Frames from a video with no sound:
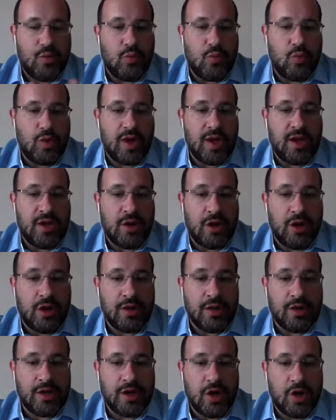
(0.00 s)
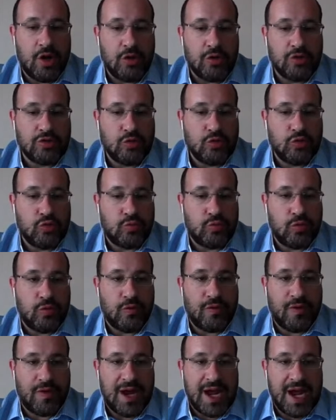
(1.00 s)
in order also to
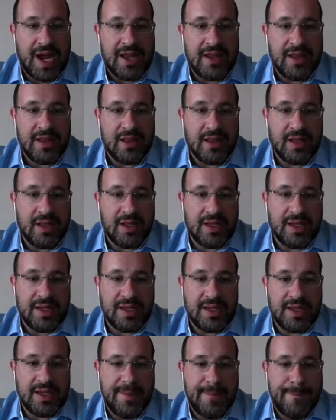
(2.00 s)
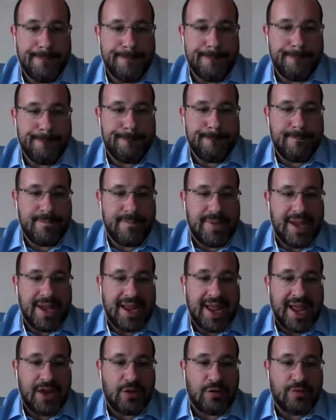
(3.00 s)
provide a
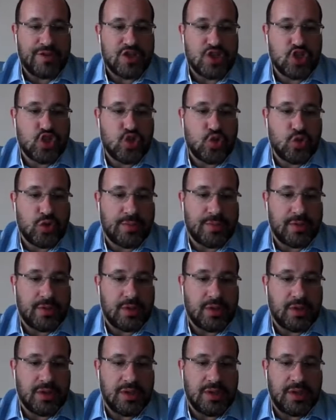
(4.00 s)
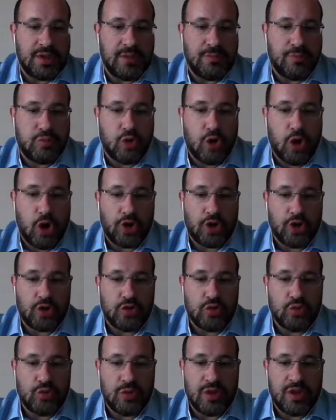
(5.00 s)
kind of a suitable
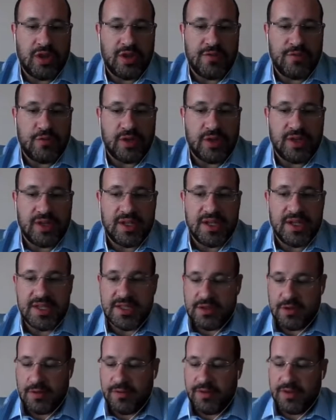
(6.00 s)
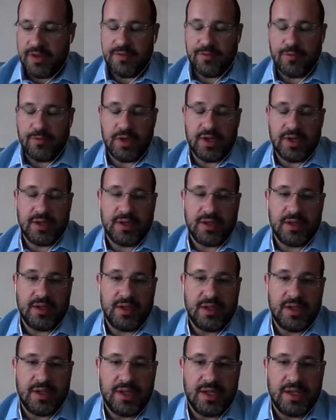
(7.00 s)
product to the different needs of the different
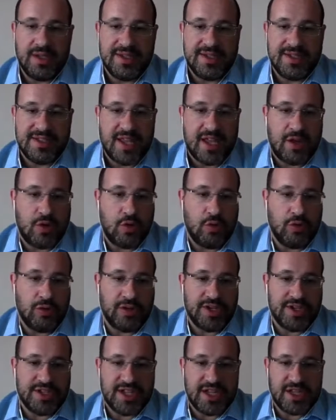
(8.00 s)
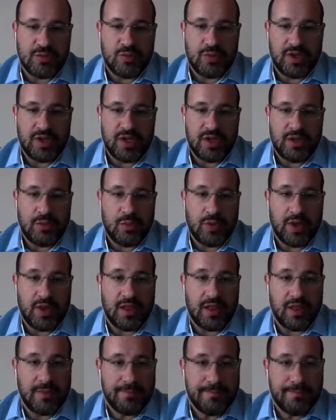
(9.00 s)
stakeholders that we deal
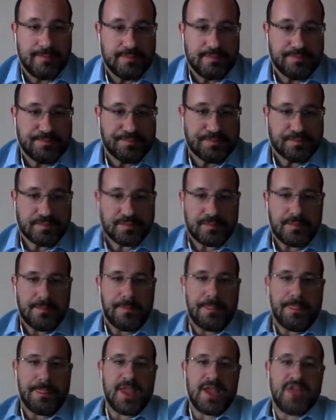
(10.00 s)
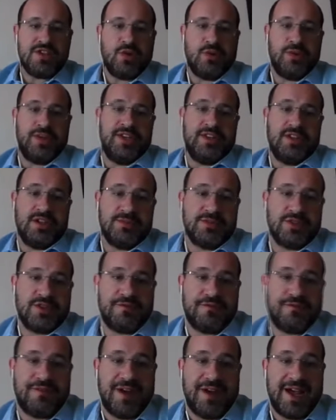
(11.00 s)
with. So in terms
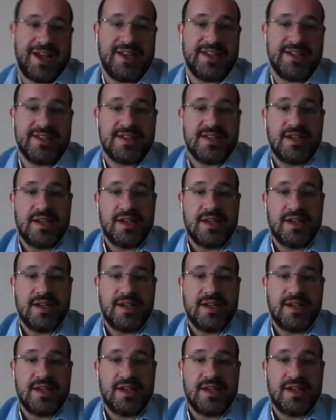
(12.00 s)
of financing,